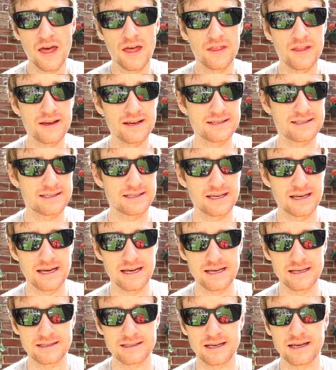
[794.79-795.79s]
This
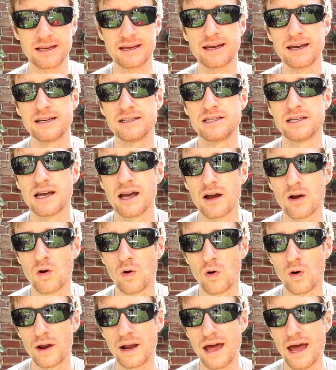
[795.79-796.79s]
is in case you get
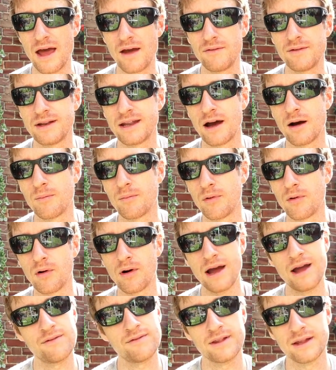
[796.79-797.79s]
caught in a heavy
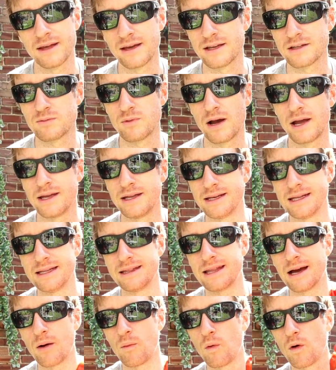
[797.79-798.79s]
downpour, everything gets wet, you need
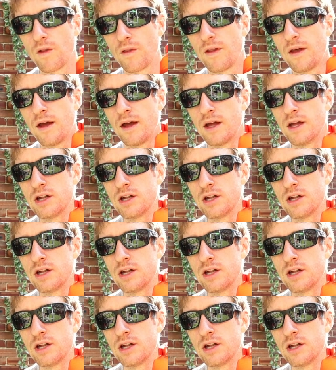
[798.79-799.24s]
that one,